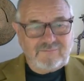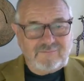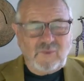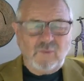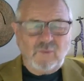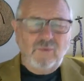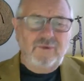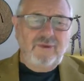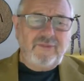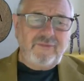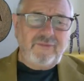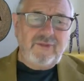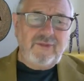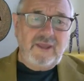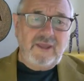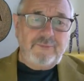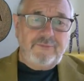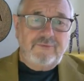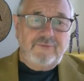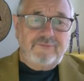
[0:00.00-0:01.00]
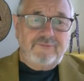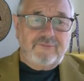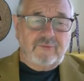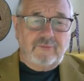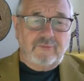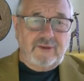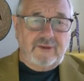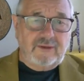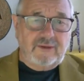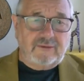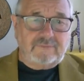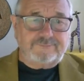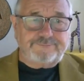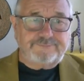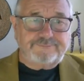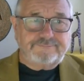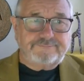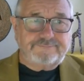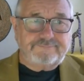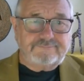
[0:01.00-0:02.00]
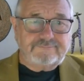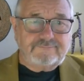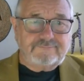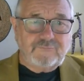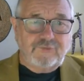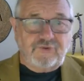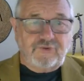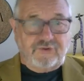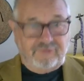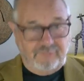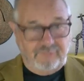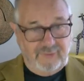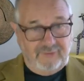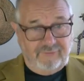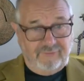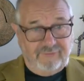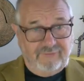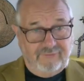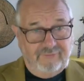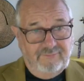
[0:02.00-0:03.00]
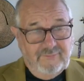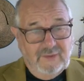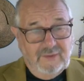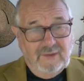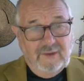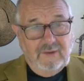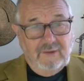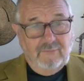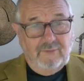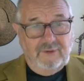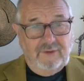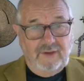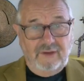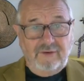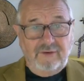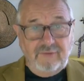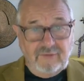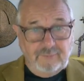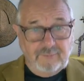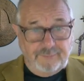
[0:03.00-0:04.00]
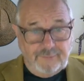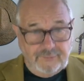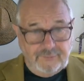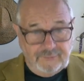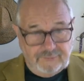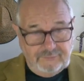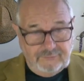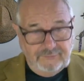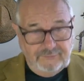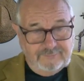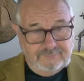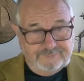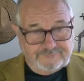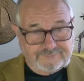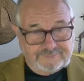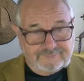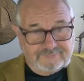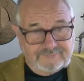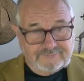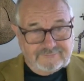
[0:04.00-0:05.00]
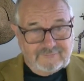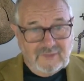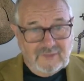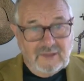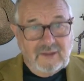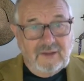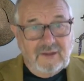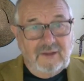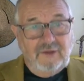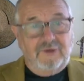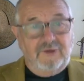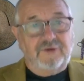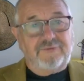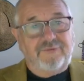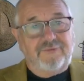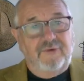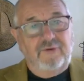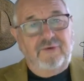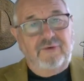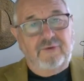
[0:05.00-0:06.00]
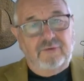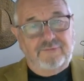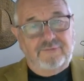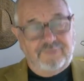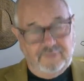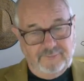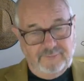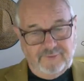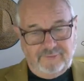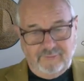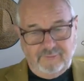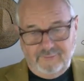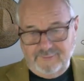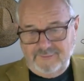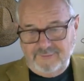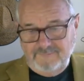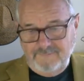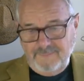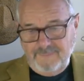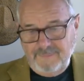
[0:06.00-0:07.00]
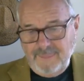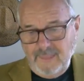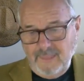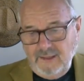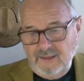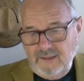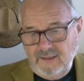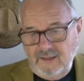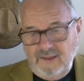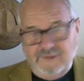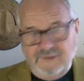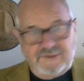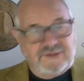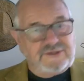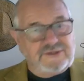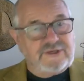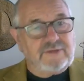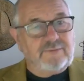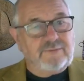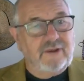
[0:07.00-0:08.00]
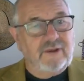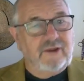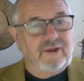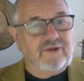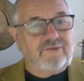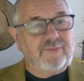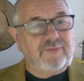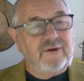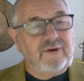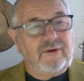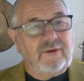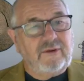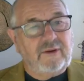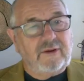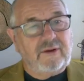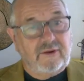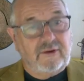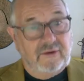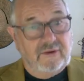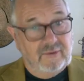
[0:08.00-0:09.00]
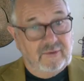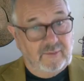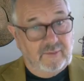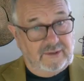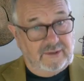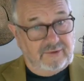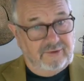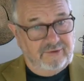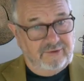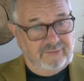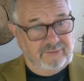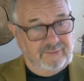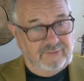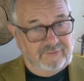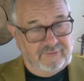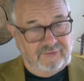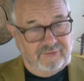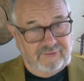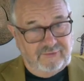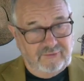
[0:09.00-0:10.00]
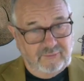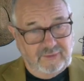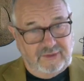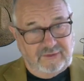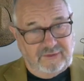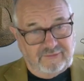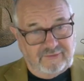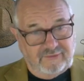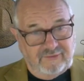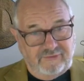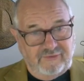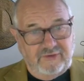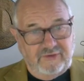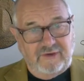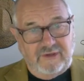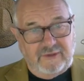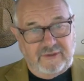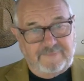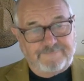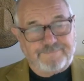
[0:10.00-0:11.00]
Well, nothing happened for about 6 months. When out of the blue, he got a phone call from this woman, and she said, my husband and I are going away at Christmas for 2 weeks to Sydney.